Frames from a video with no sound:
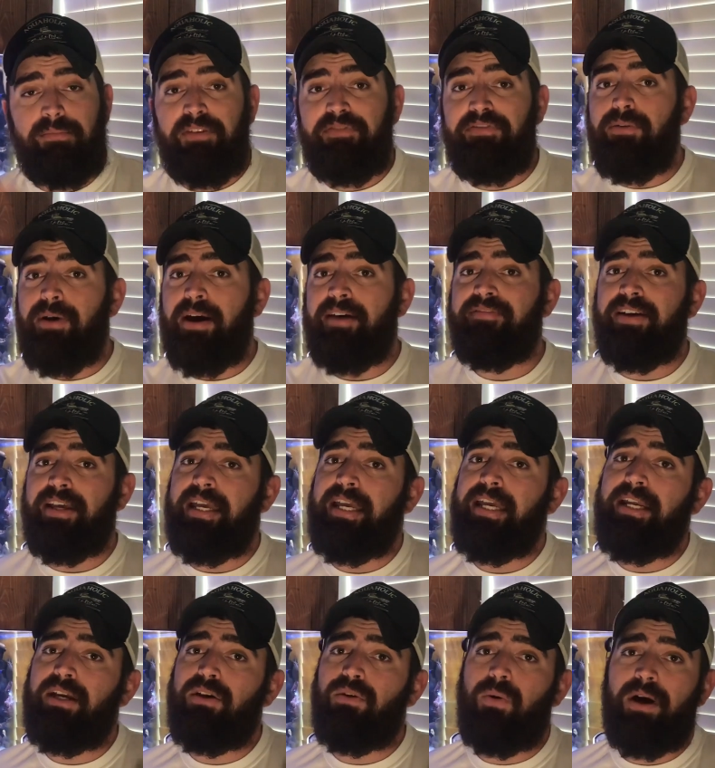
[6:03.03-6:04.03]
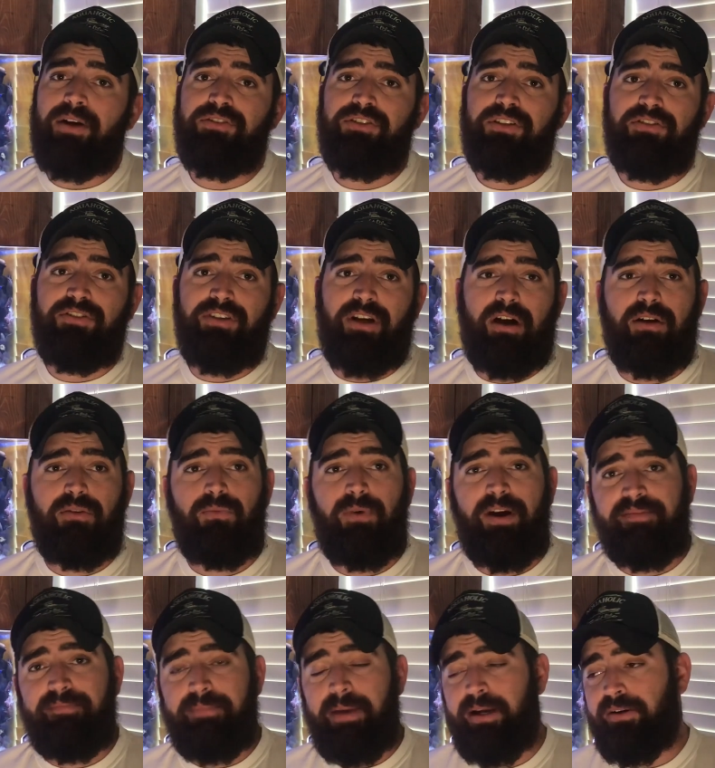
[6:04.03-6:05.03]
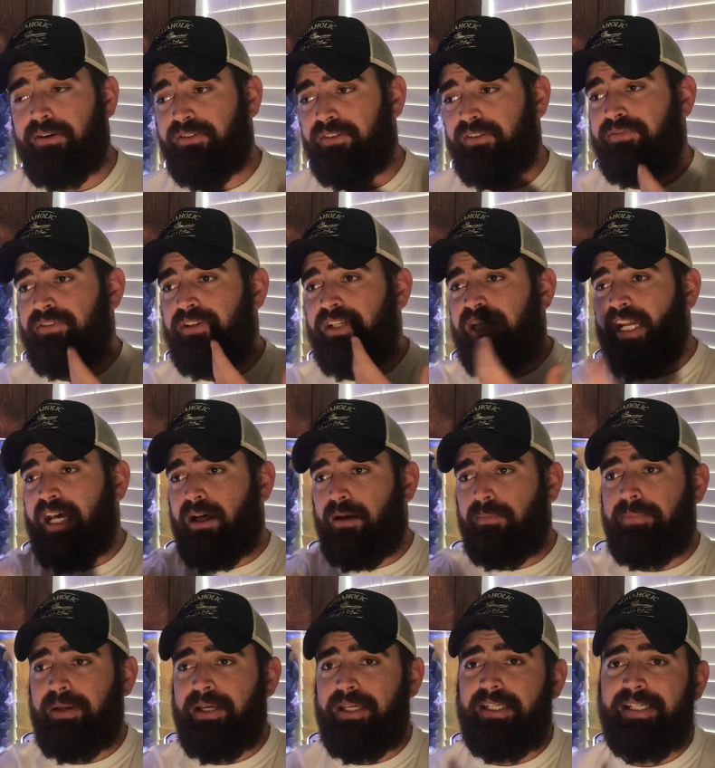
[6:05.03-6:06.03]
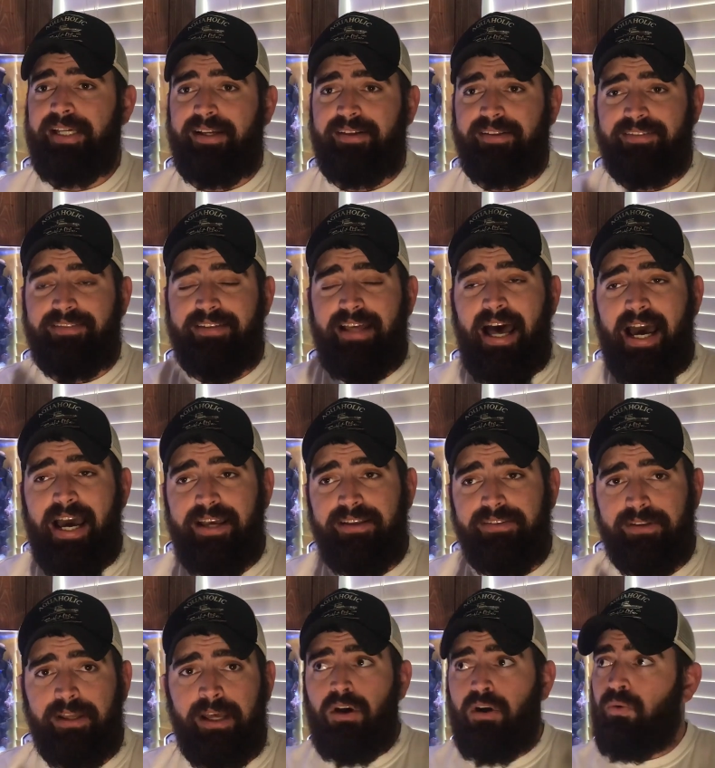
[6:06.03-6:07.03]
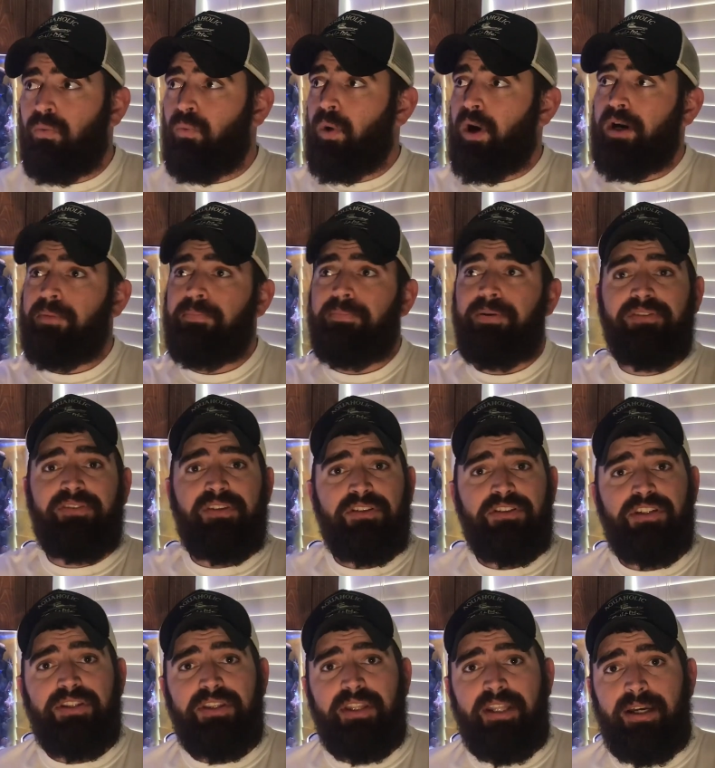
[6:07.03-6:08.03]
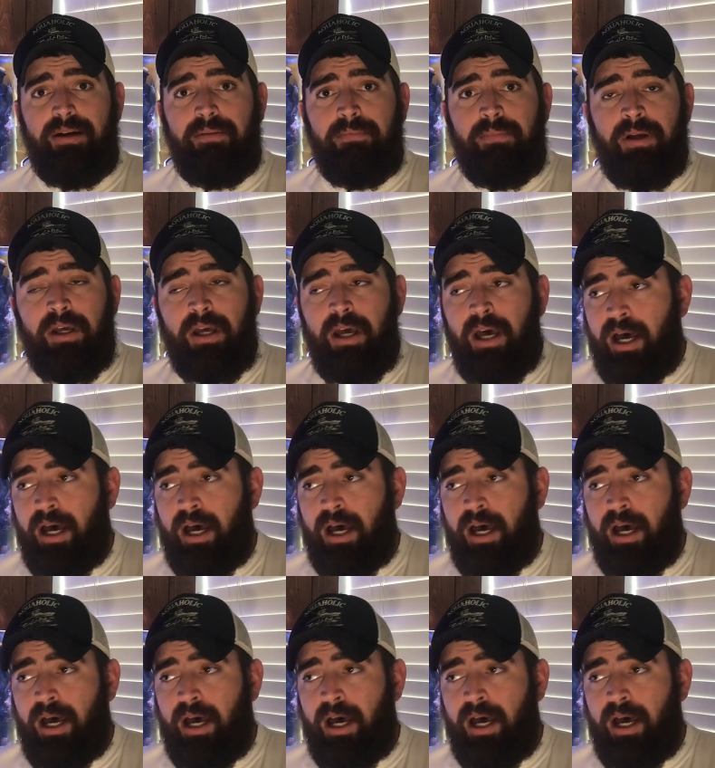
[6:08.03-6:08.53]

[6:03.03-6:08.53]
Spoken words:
If you have any questions on wave makers, if you need help picking out a size, where to position them